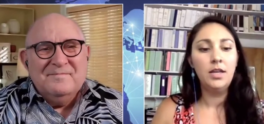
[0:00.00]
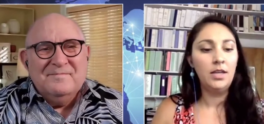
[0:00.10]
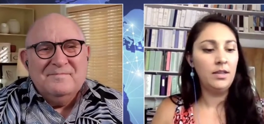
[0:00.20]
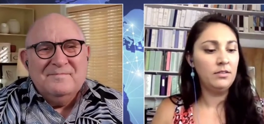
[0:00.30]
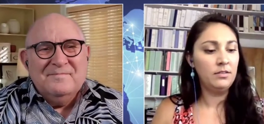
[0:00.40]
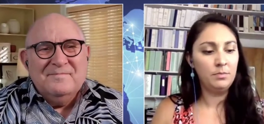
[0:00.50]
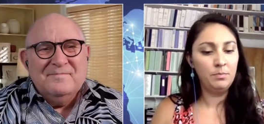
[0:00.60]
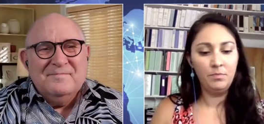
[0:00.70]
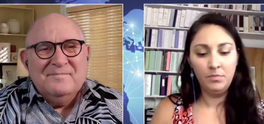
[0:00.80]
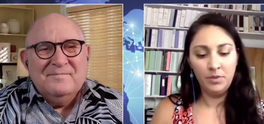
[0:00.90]
Speaker 1: is
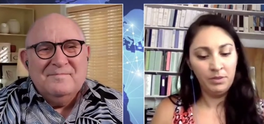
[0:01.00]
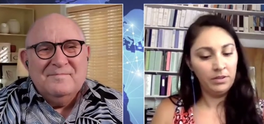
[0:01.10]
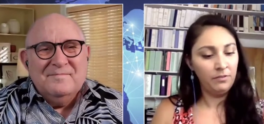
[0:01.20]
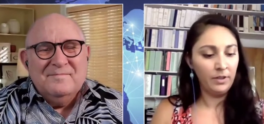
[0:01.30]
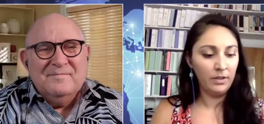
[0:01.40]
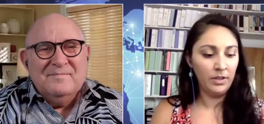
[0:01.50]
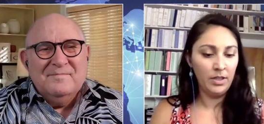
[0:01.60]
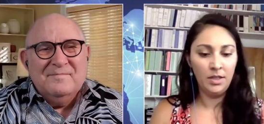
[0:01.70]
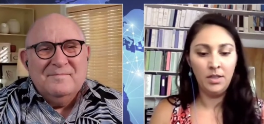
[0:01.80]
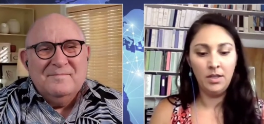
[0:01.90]

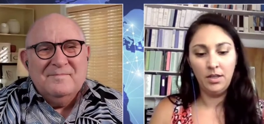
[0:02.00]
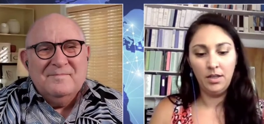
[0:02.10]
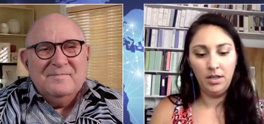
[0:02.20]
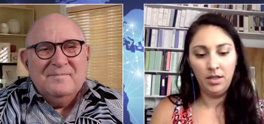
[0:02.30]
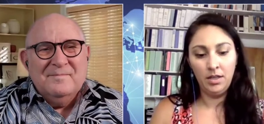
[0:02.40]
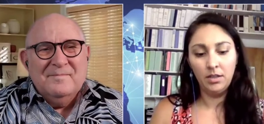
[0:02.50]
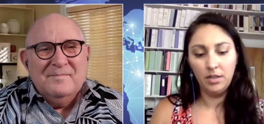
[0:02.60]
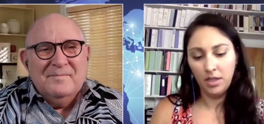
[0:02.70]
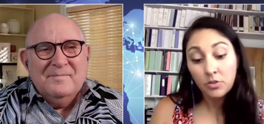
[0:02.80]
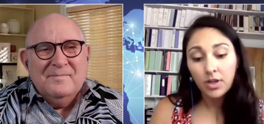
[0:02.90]
specifically an
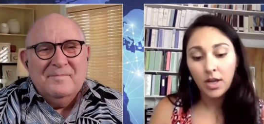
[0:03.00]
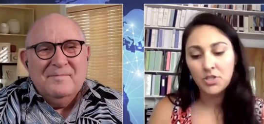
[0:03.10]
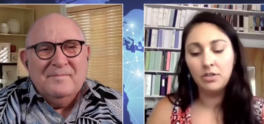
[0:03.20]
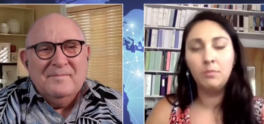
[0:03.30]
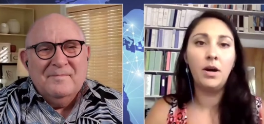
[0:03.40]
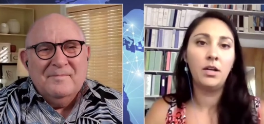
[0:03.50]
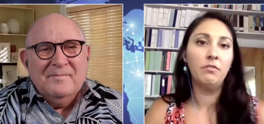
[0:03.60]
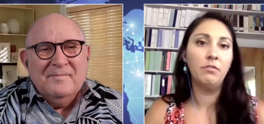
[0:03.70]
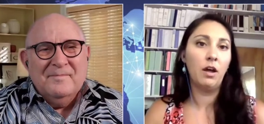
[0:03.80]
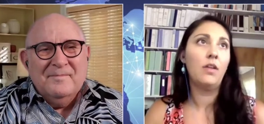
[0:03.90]
international body
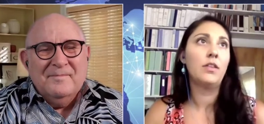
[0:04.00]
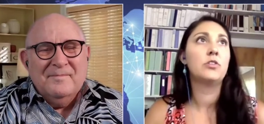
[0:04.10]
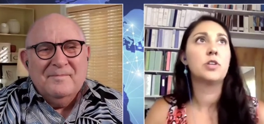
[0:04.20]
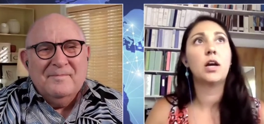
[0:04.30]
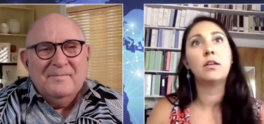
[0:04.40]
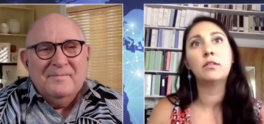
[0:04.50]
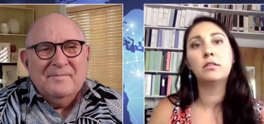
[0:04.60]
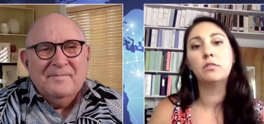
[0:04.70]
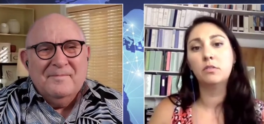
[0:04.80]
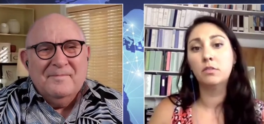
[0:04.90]
of law that
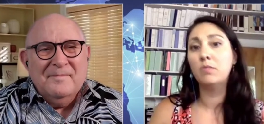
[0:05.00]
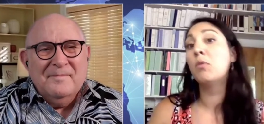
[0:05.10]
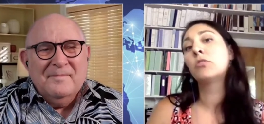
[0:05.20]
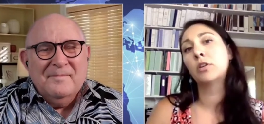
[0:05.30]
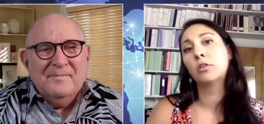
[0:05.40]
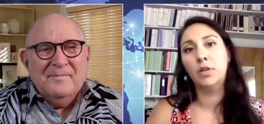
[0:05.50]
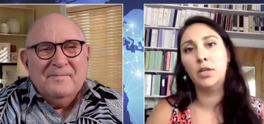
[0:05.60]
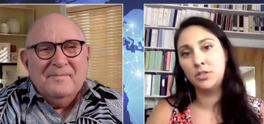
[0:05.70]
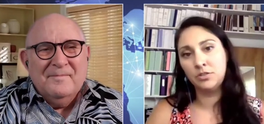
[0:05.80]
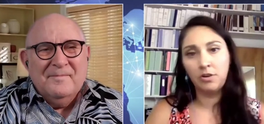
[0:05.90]
tries the most
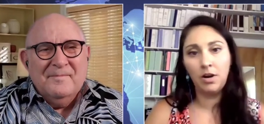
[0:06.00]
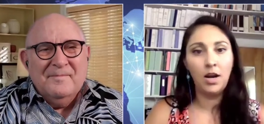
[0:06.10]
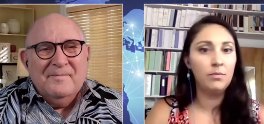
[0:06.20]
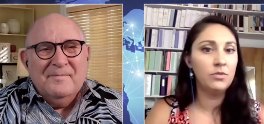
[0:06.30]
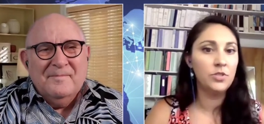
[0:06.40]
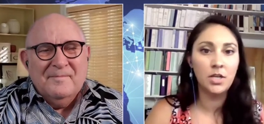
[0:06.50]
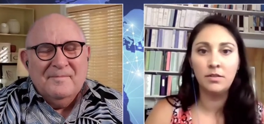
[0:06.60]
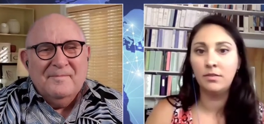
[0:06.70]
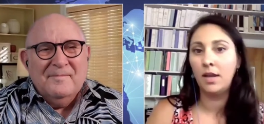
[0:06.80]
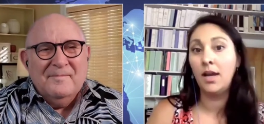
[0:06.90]
egregious crimes
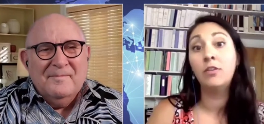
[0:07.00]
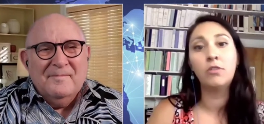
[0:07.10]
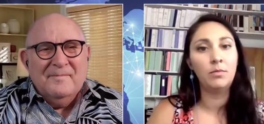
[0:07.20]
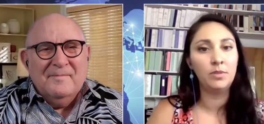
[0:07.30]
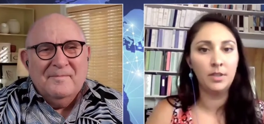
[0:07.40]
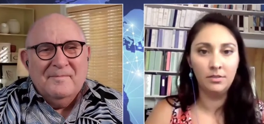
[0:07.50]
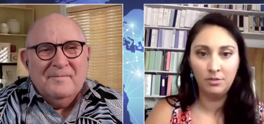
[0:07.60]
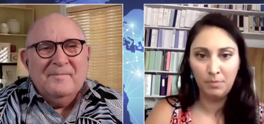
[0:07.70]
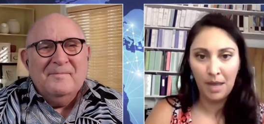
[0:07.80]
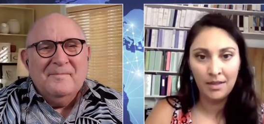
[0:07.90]
genocide, crimes against
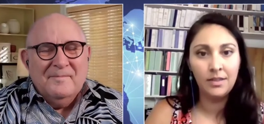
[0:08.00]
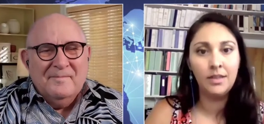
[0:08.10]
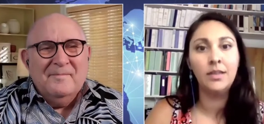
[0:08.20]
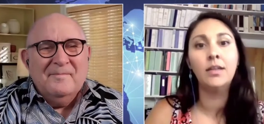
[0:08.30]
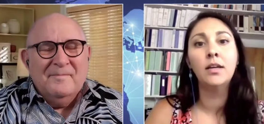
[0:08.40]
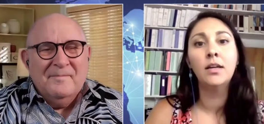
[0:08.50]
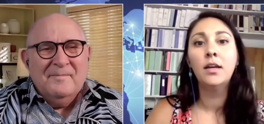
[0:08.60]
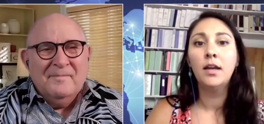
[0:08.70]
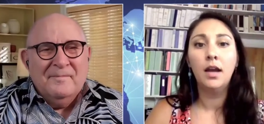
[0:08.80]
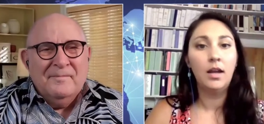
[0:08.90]
humanity,
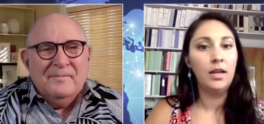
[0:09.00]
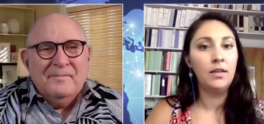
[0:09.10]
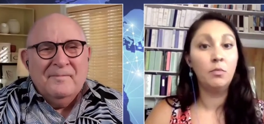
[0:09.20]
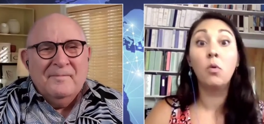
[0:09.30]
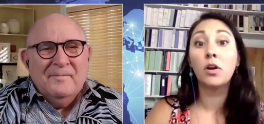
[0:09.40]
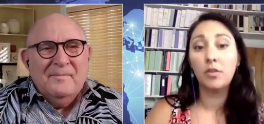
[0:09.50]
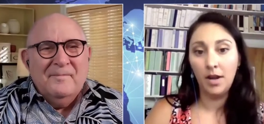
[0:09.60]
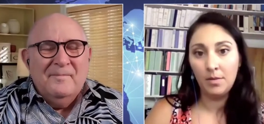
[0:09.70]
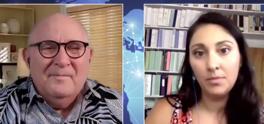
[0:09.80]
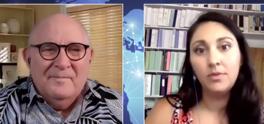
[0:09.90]
and war
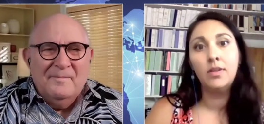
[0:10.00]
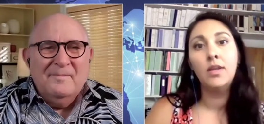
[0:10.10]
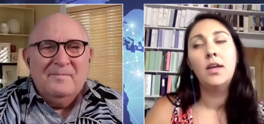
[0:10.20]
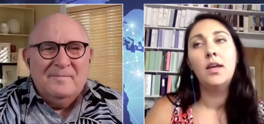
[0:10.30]
crimes.